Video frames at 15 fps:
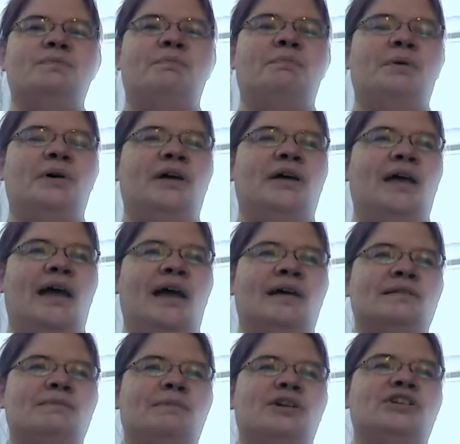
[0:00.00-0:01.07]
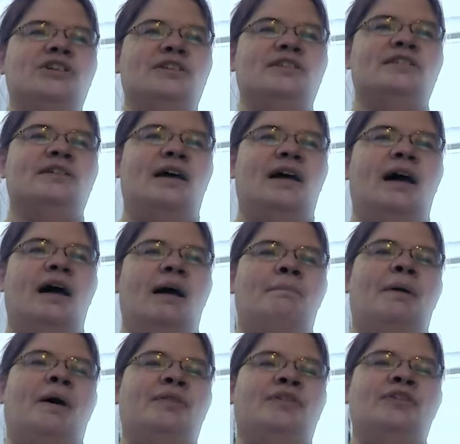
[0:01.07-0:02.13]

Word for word: but as much as about